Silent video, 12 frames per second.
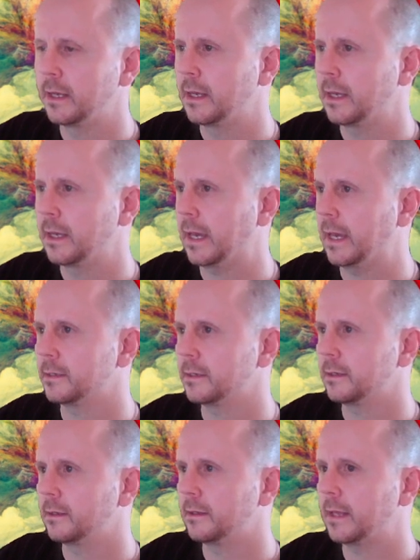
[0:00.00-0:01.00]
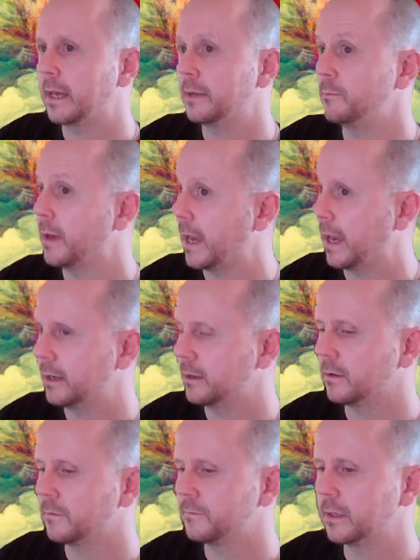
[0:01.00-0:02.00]
And that man
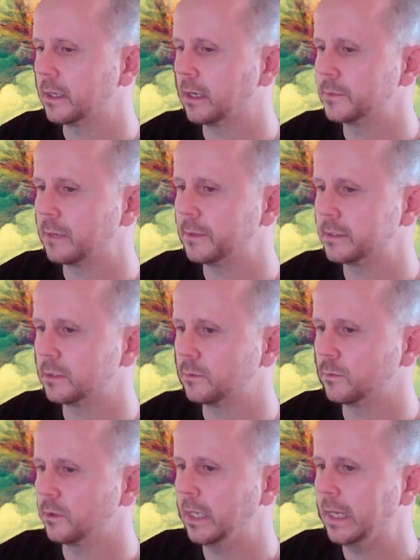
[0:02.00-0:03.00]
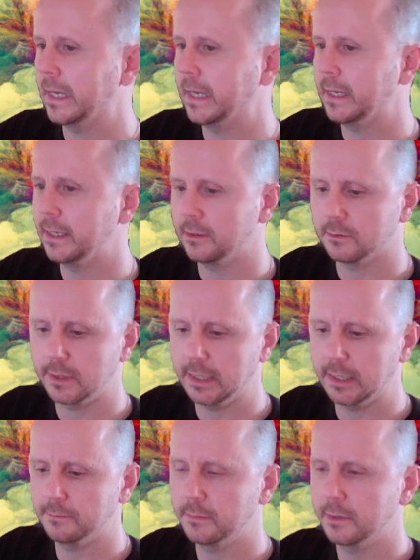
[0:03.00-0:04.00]
often comes up as the word he or
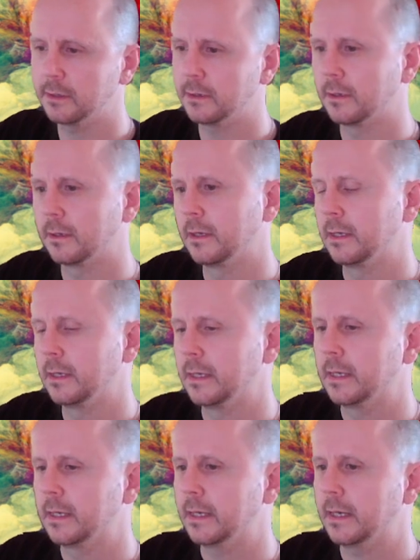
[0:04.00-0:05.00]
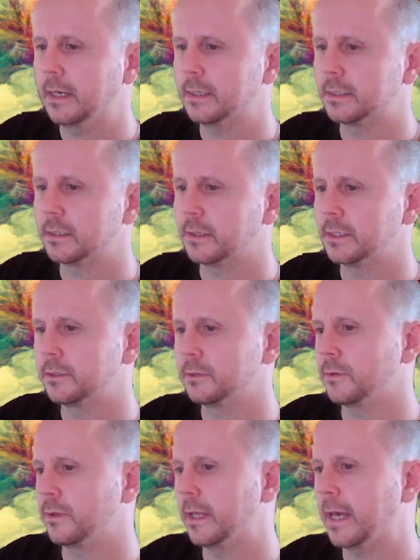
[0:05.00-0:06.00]
him. And so I
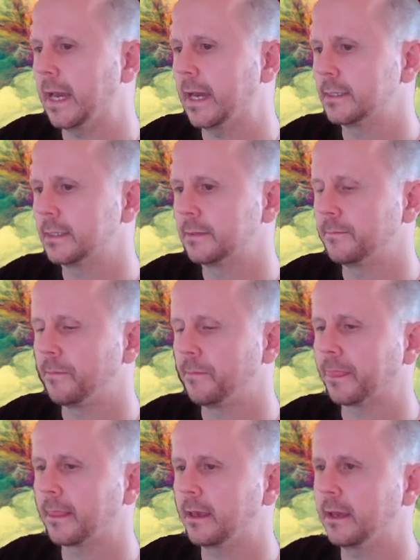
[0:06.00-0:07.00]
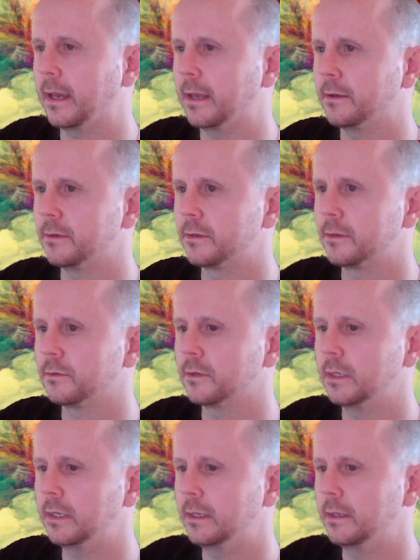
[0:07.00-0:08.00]
saw that and
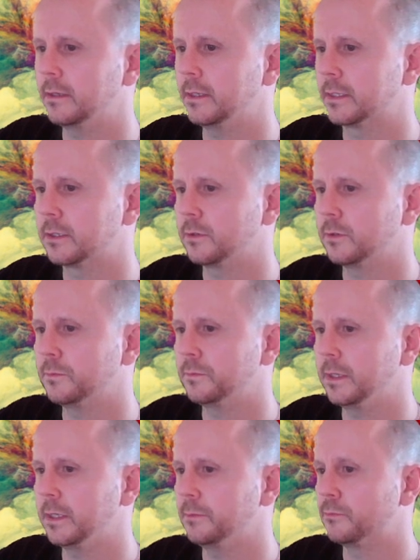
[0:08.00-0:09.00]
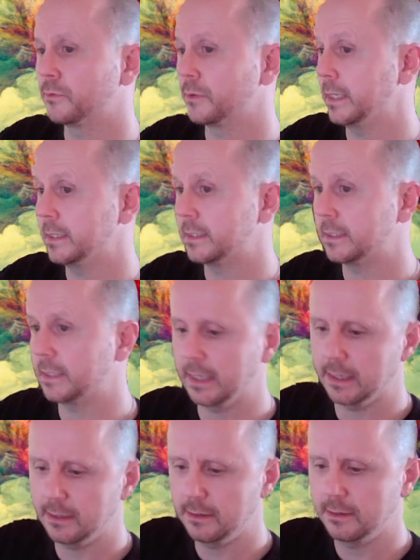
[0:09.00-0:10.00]
thought this could be breathes
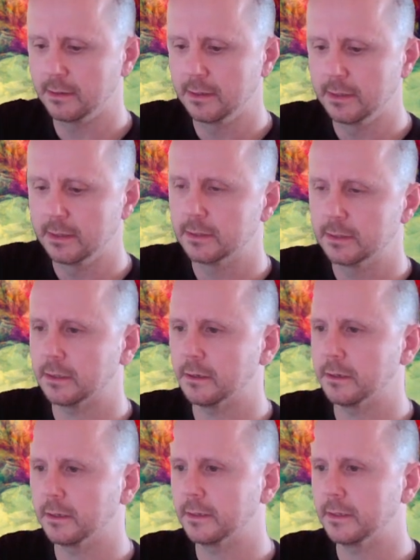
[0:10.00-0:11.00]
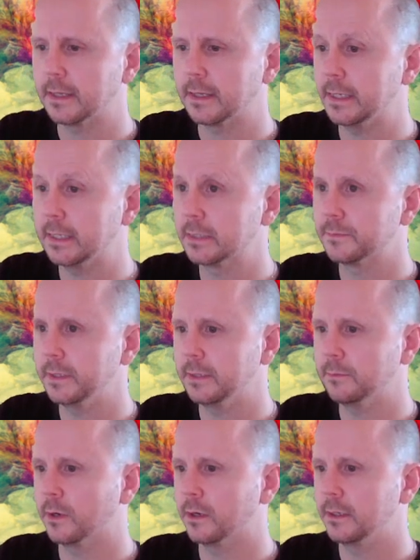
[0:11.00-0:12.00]
in. So I think that is
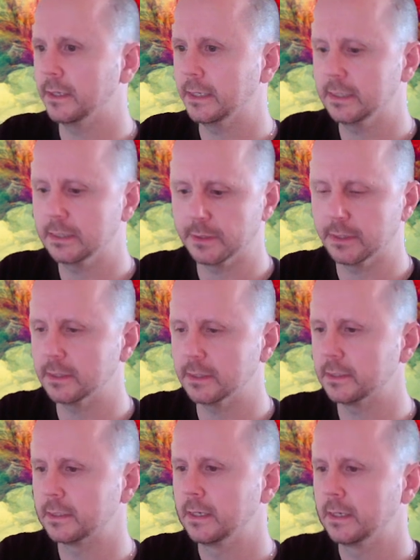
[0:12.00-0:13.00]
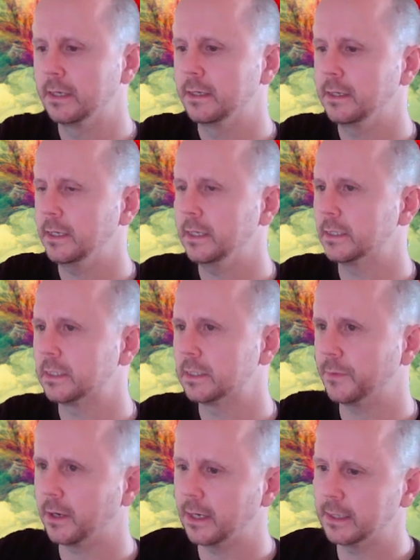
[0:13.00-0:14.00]
what it is, because
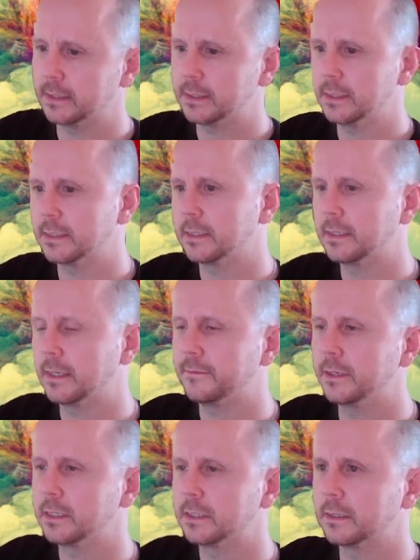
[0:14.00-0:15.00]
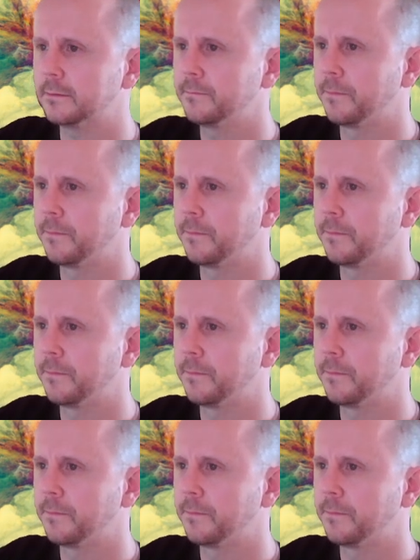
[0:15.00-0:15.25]
inspires is the definition.